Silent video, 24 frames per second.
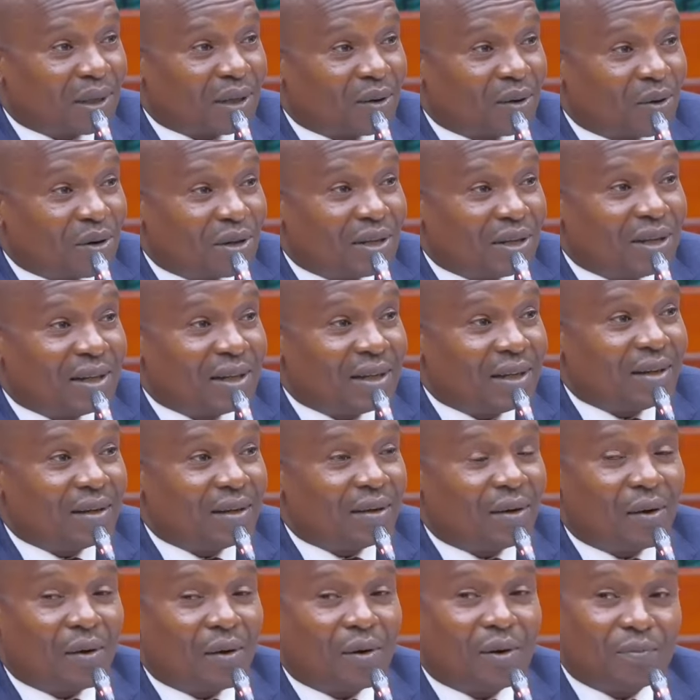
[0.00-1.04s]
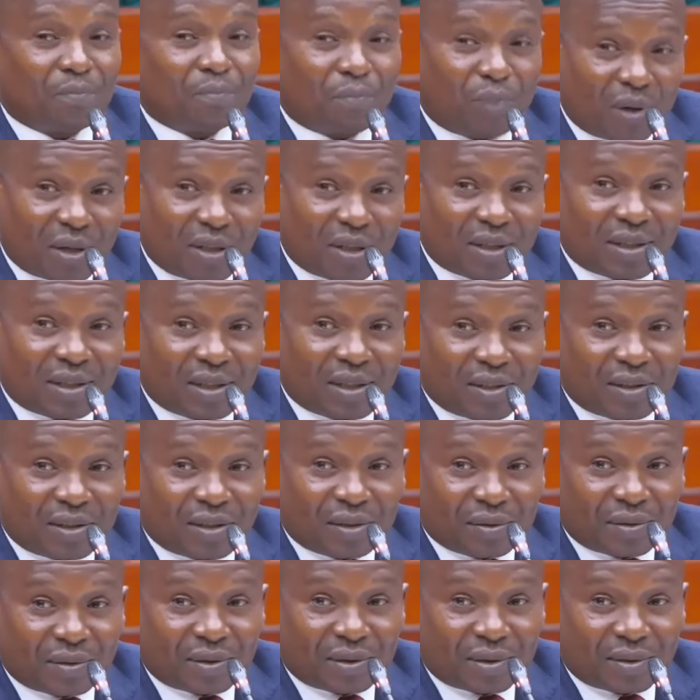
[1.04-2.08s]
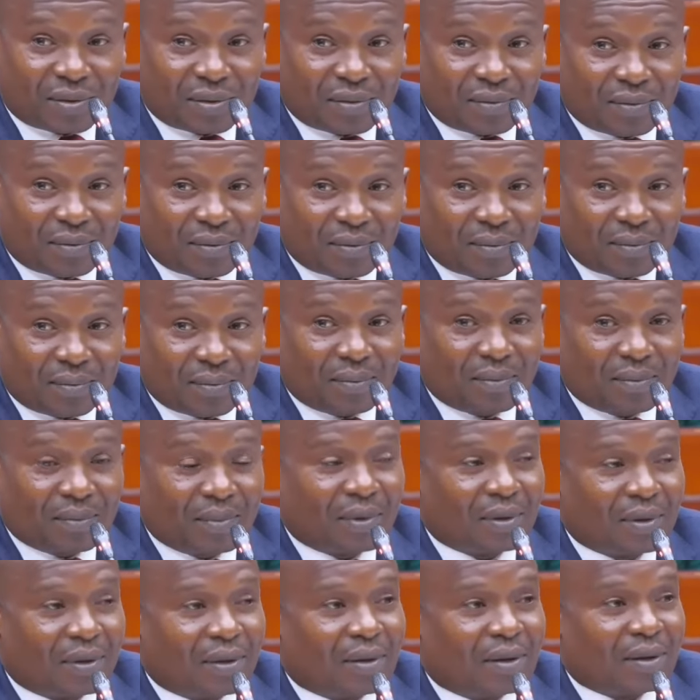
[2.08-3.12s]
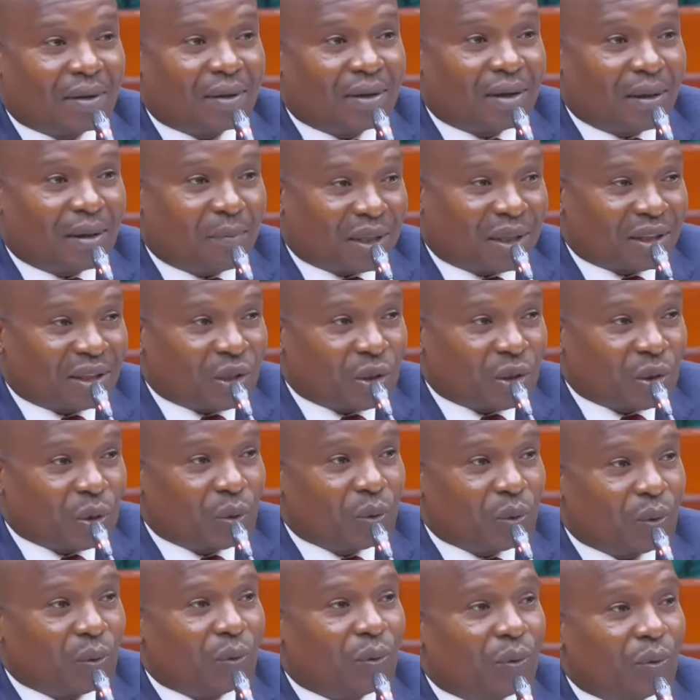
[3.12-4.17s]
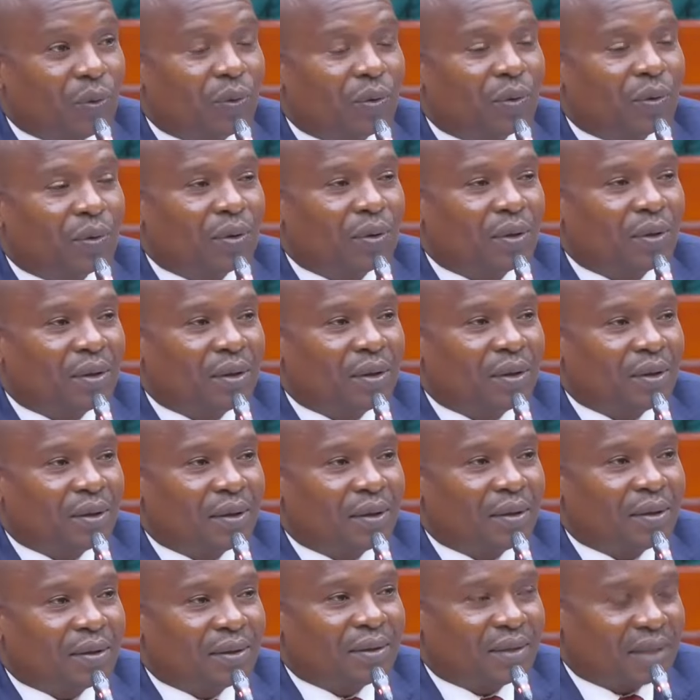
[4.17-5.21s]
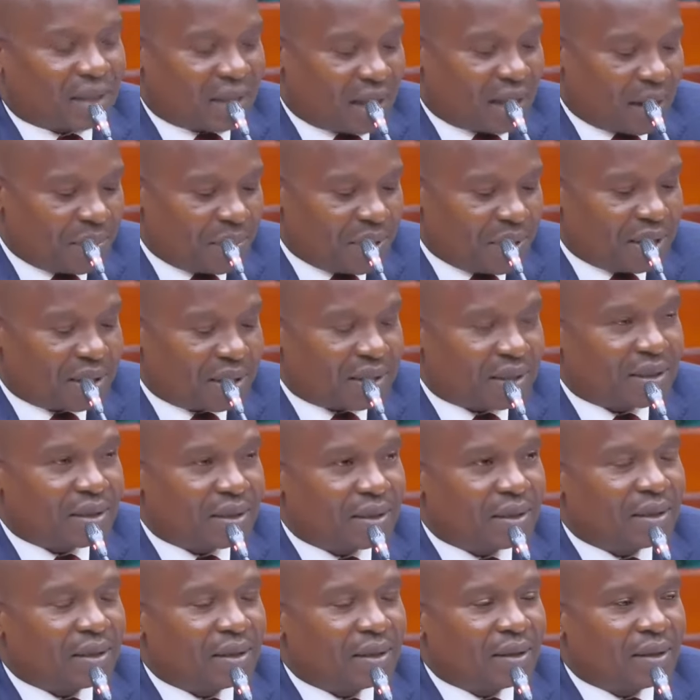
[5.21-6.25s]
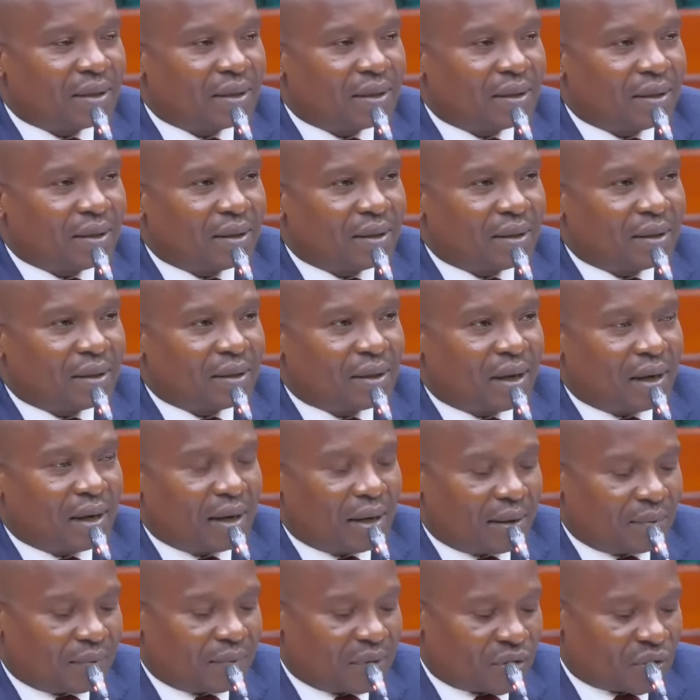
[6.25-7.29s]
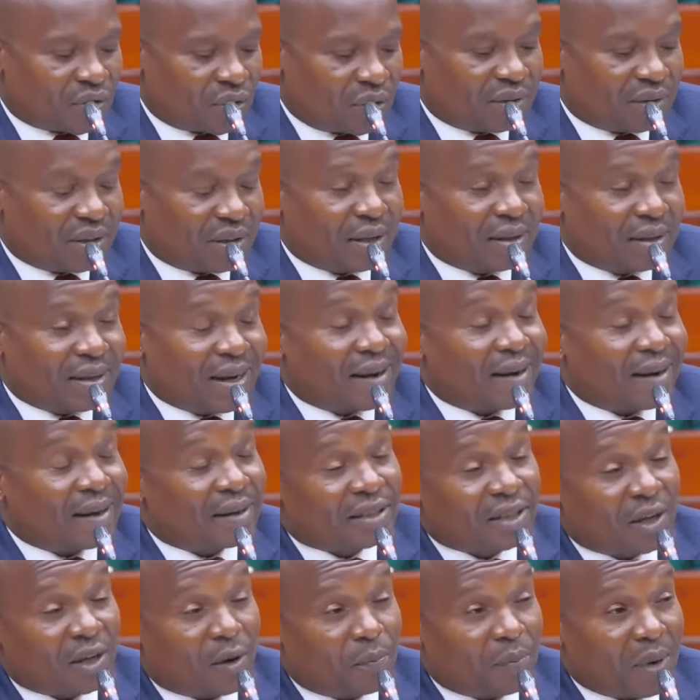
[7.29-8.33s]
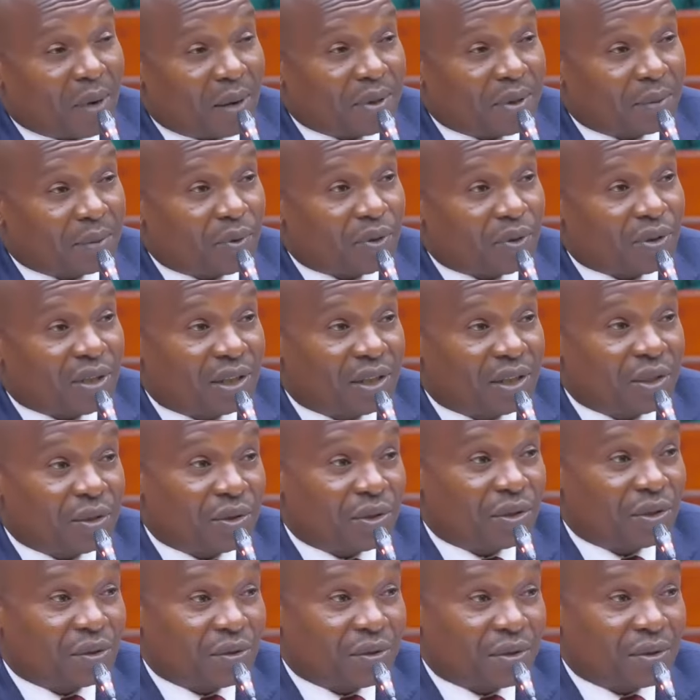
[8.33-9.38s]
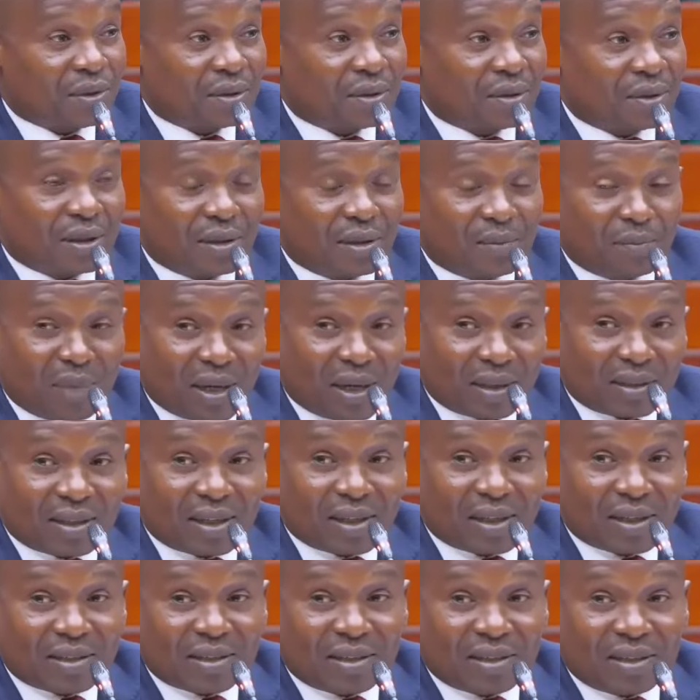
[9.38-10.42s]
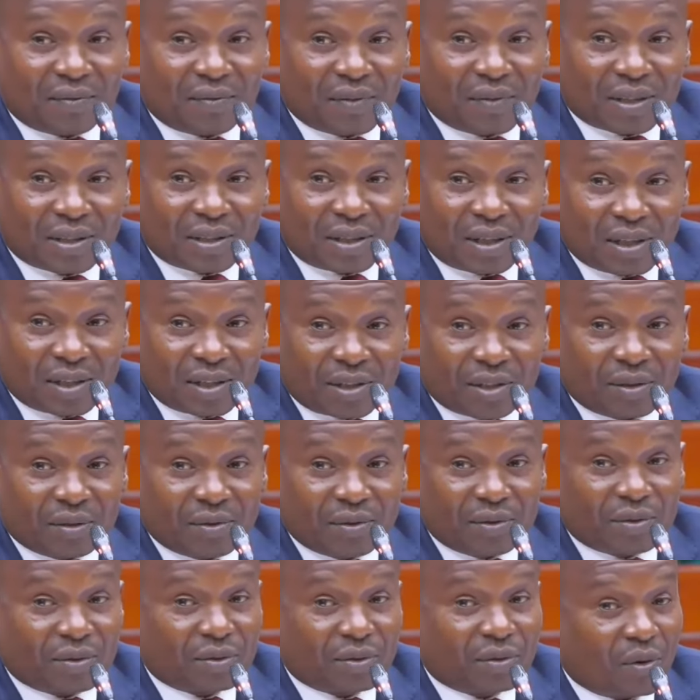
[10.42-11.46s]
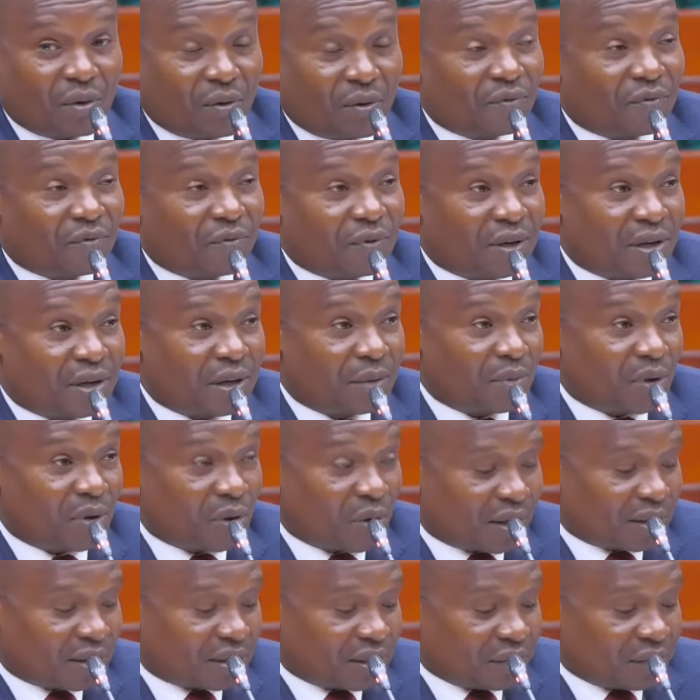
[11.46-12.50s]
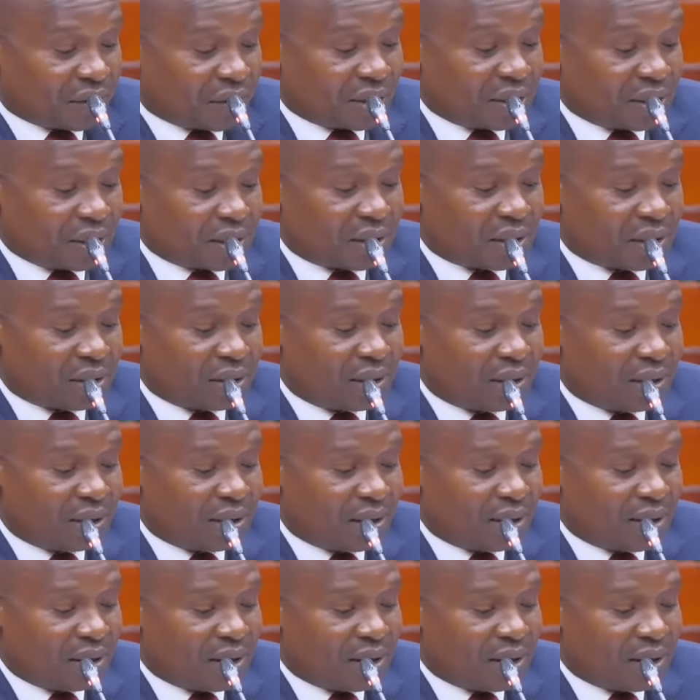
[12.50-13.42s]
but only on policy issues. Number two, the Cabinet, the Director of Public Prosecutions in matters in investigations of criminal activities.